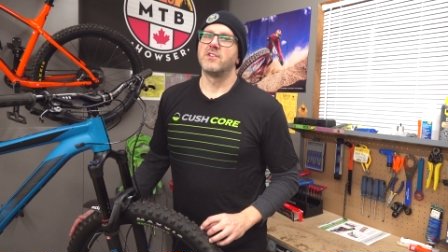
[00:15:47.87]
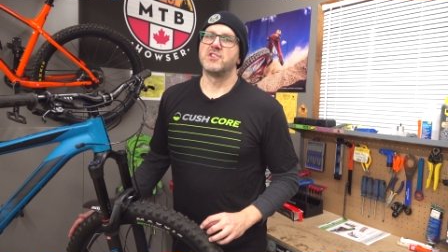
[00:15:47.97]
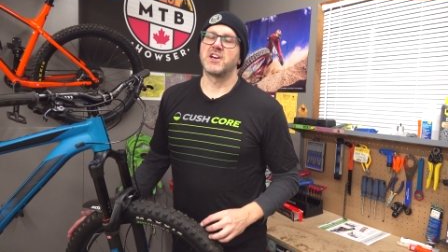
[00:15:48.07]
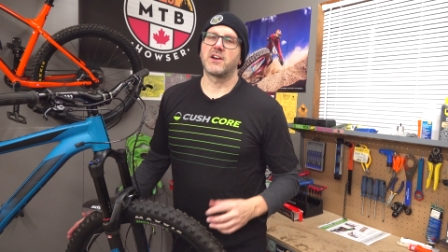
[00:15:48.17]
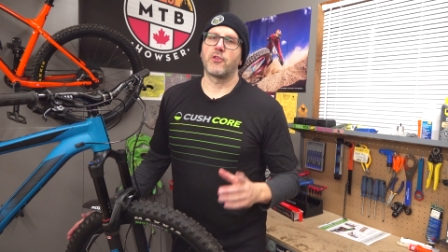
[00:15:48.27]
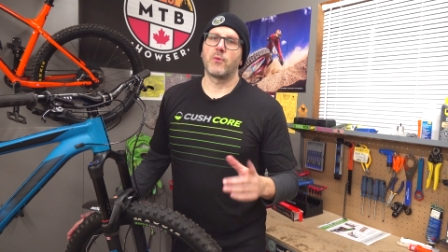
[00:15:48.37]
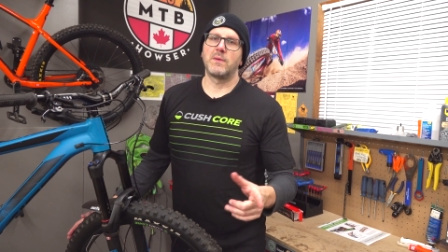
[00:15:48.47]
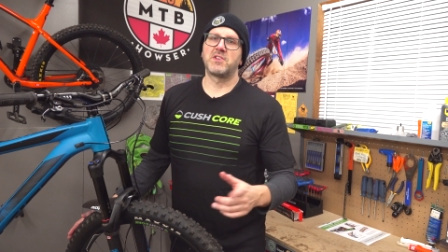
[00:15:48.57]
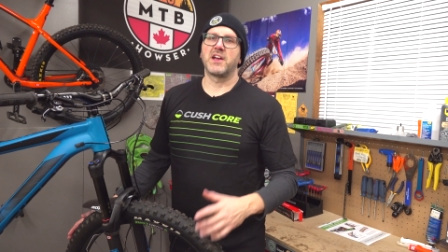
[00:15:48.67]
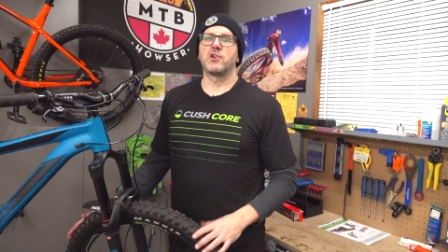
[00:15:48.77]
So check out their
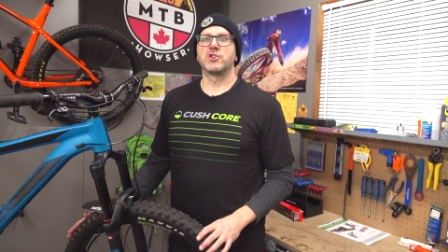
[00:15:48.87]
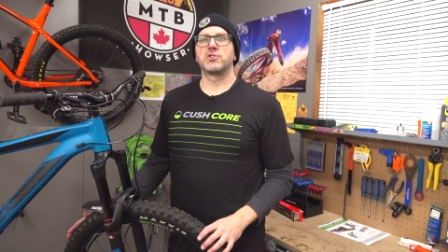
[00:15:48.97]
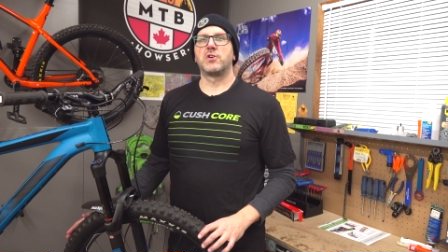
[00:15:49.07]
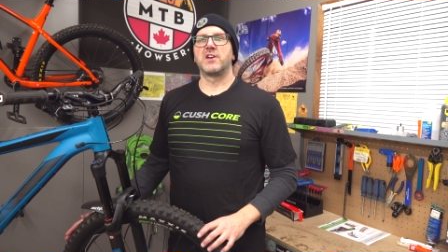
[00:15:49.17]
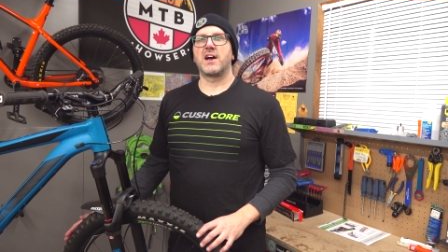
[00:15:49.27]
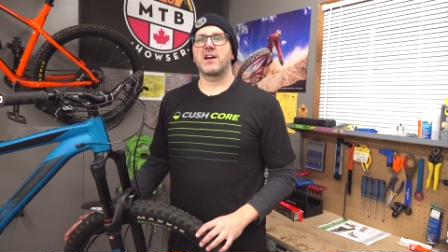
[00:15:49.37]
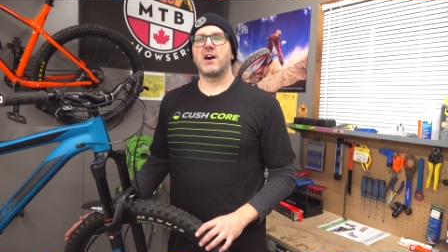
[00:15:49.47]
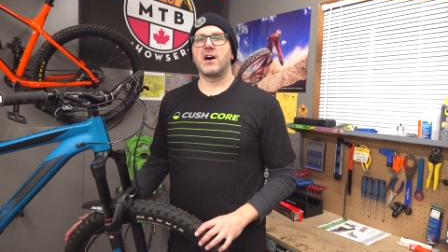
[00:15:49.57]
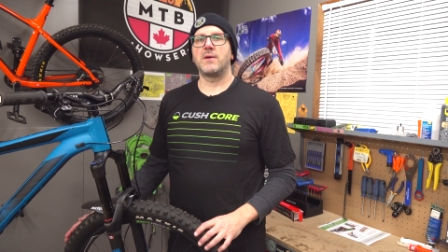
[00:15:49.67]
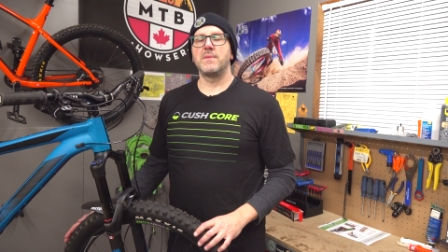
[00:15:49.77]
website,
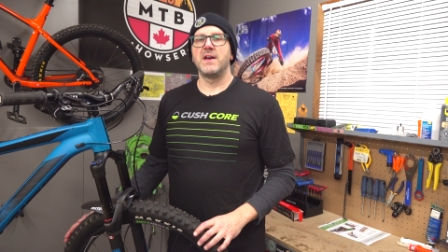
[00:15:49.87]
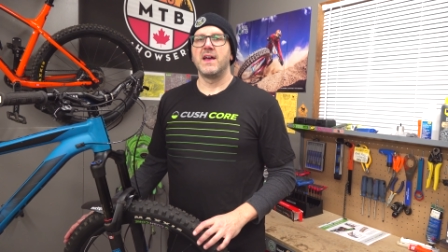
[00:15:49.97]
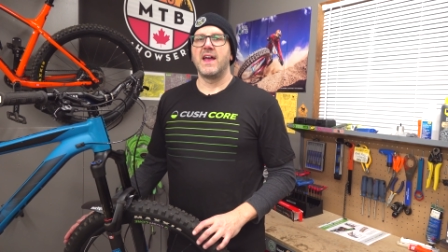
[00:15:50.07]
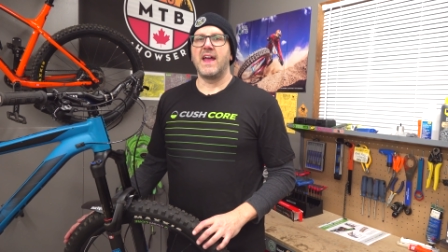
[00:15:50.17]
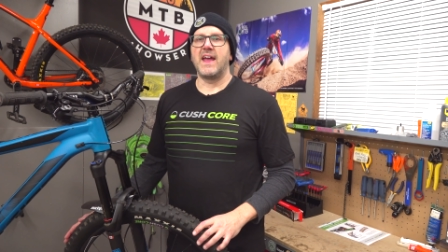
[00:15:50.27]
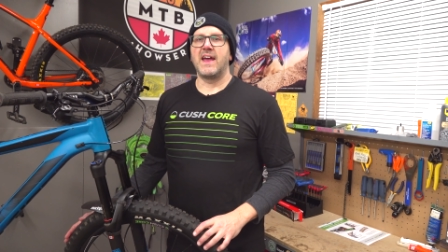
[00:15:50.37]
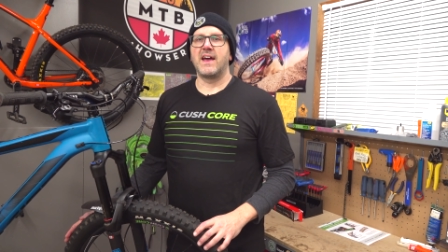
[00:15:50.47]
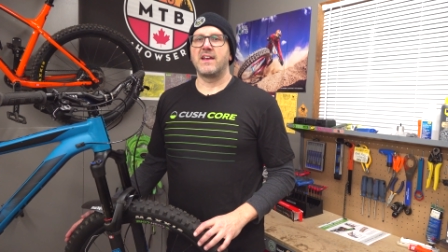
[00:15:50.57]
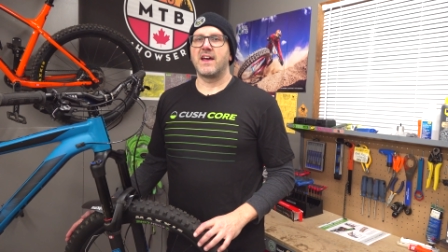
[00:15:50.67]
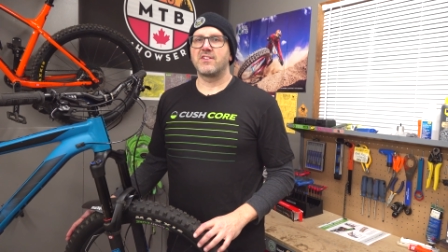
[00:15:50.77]
Cushcore.com,
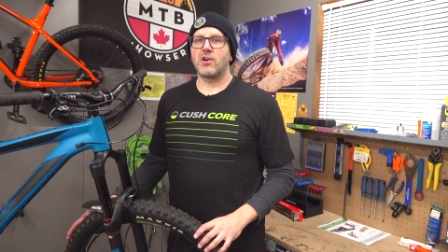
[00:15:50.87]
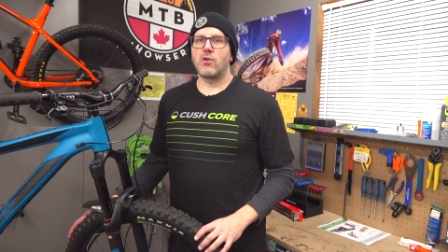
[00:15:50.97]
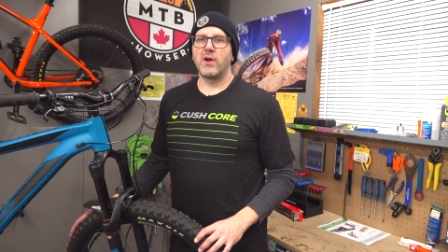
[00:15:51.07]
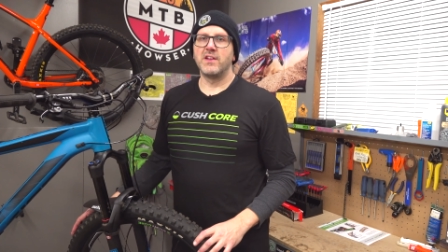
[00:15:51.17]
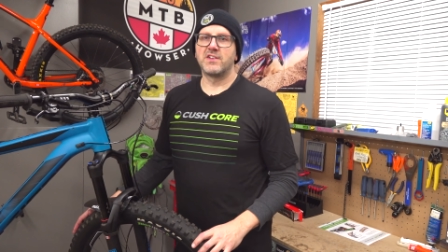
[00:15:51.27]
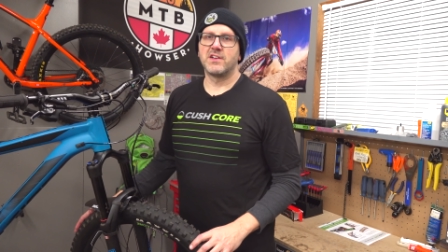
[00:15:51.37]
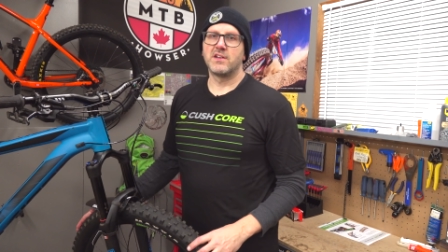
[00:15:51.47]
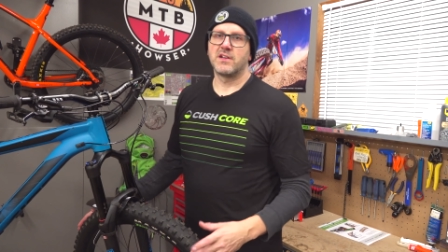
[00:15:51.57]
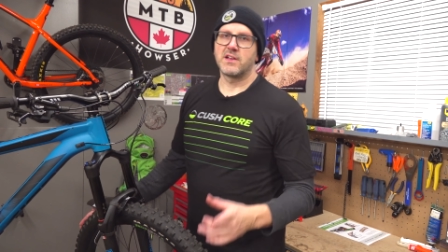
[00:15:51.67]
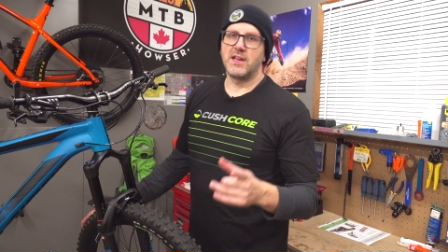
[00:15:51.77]
And as always,
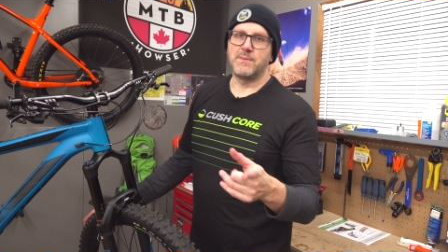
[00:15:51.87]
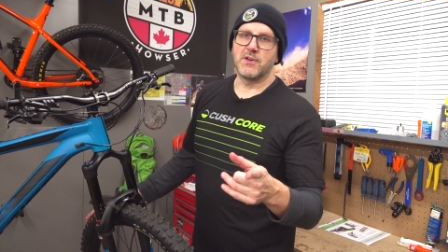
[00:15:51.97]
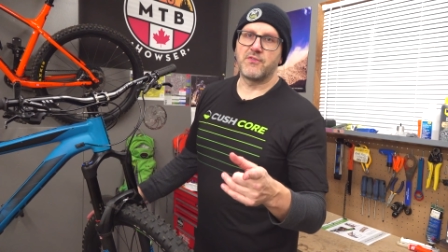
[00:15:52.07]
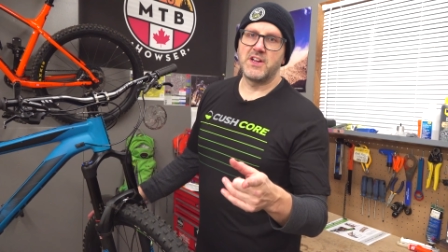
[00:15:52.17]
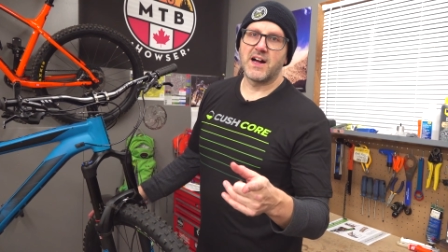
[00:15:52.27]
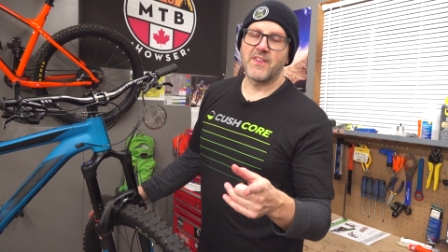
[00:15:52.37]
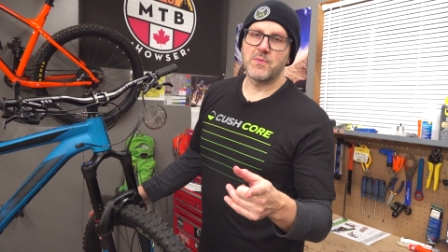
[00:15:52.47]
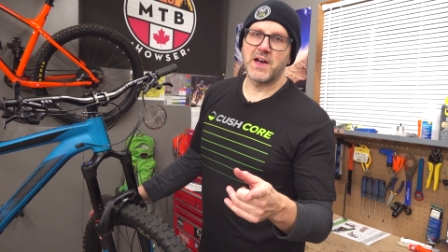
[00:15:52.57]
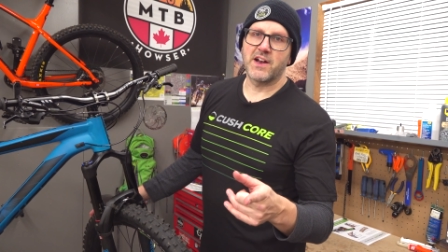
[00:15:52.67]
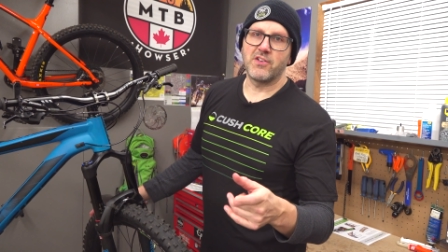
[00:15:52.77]
keep your feet on the
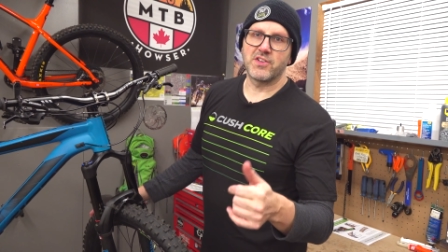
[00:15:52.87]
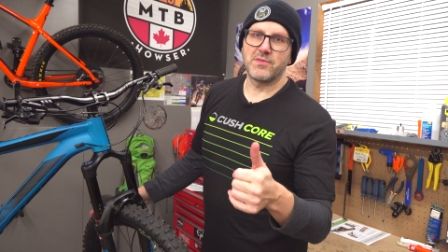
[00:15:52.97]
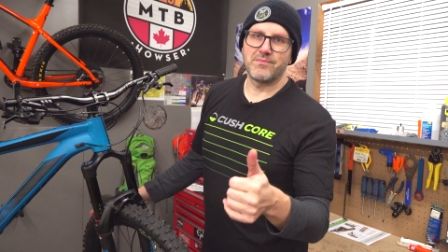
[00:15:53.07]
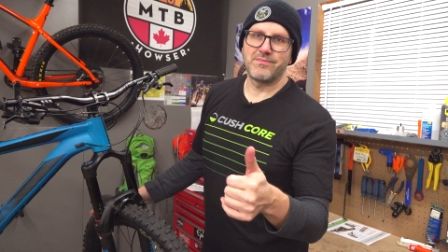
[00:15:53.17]
pedals.